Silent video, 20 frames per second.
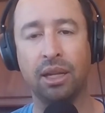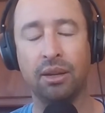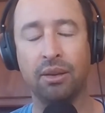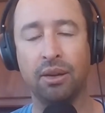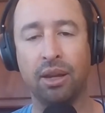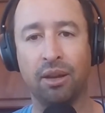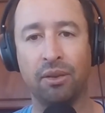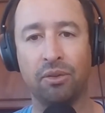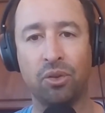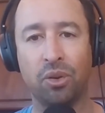And,
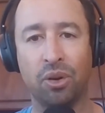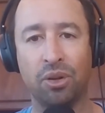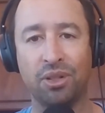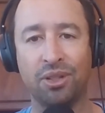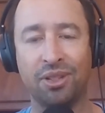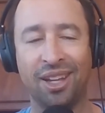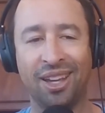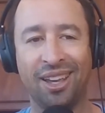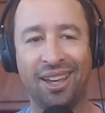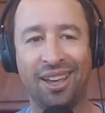and of
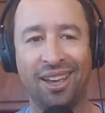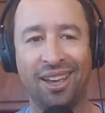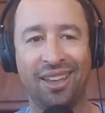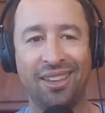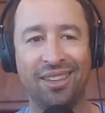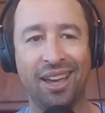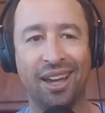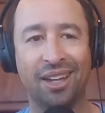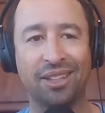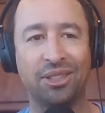course,
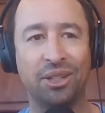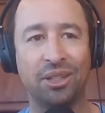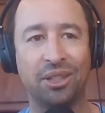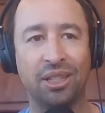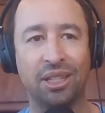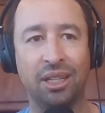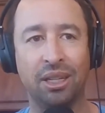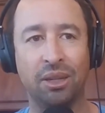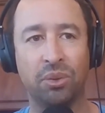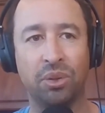the
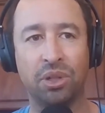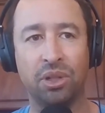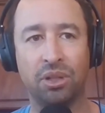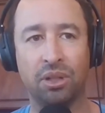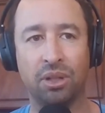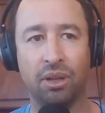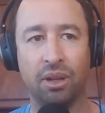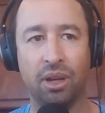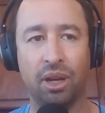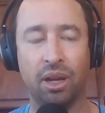XLE, which is
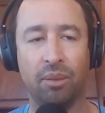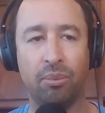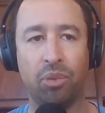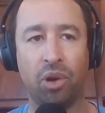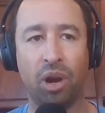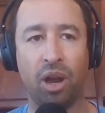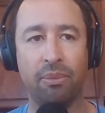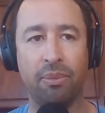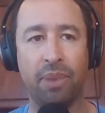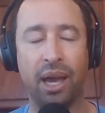a, a
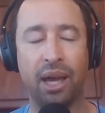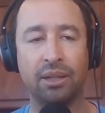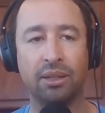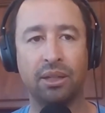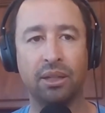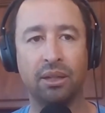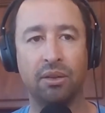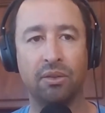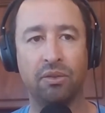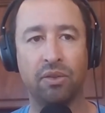broad
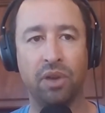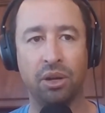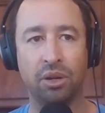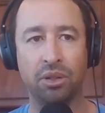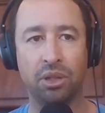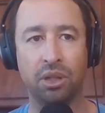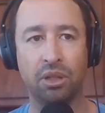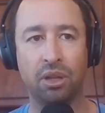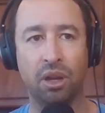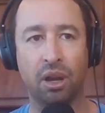basket of
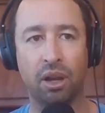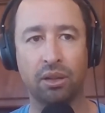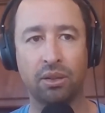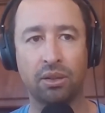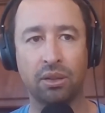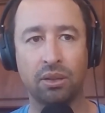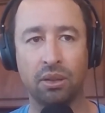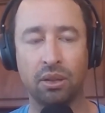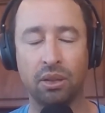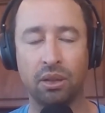energy
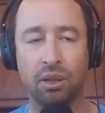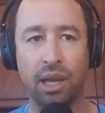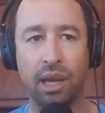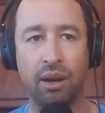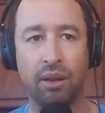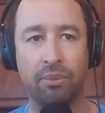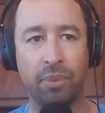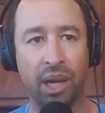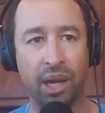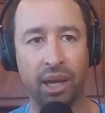stocks
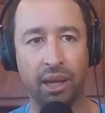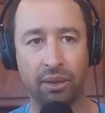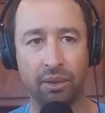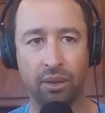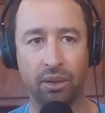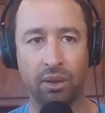led by,